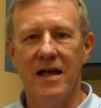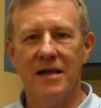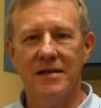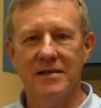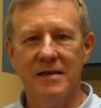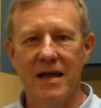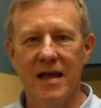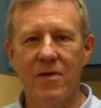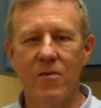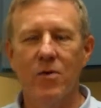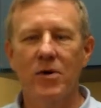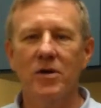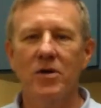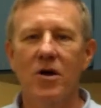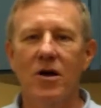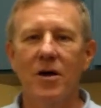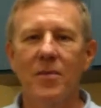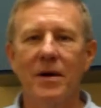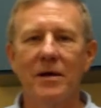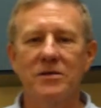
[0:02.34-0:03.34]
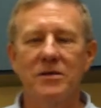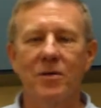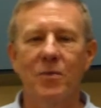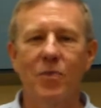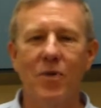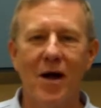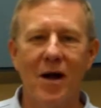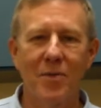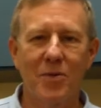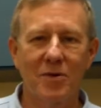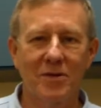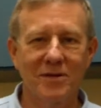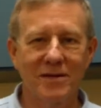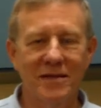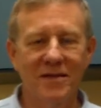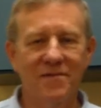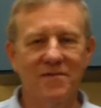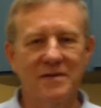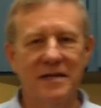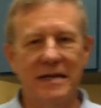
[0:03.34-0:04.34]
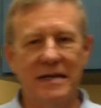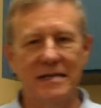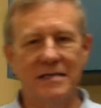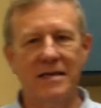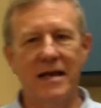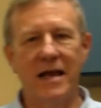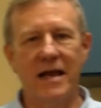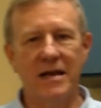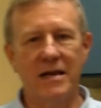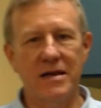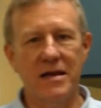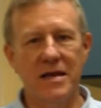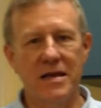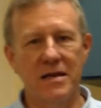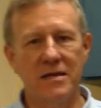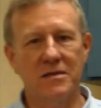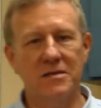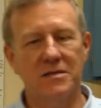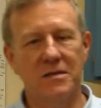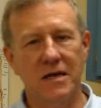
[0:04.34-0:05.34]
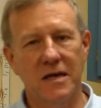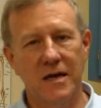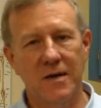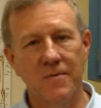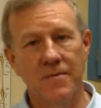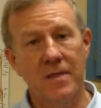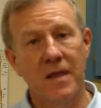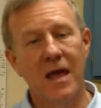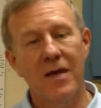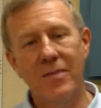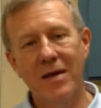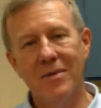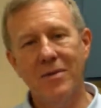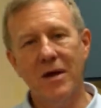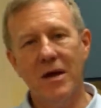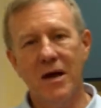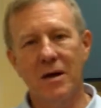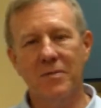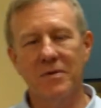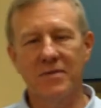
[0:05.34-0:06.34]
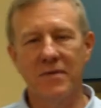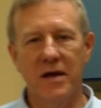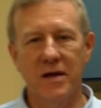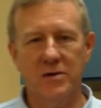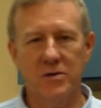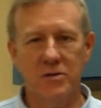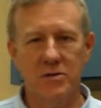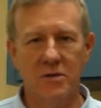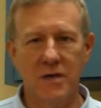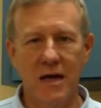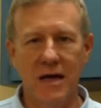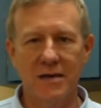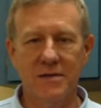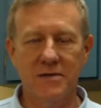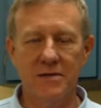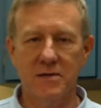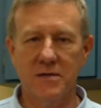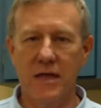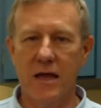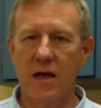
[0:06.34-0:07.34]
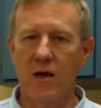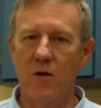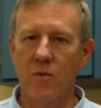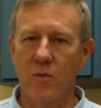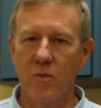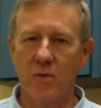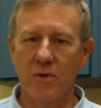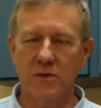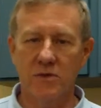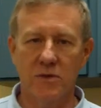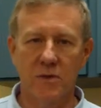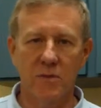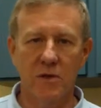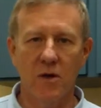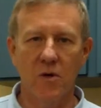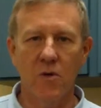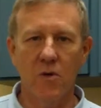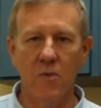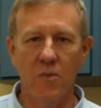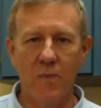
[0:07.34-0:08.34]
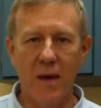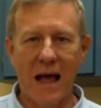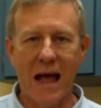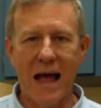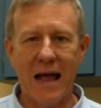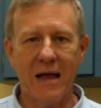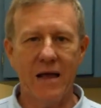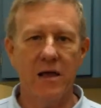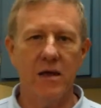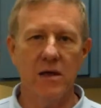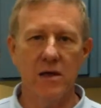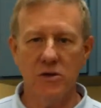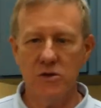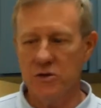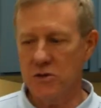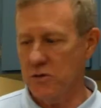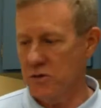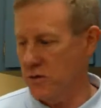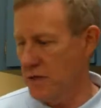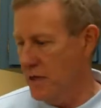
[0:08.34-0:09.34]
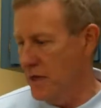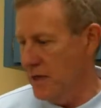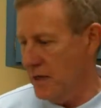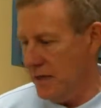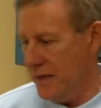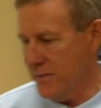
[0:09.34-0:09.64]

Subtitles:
Hey, today I want to talk about some proper lifting techniques and maybe a couple of exercises to help with some lower back issues.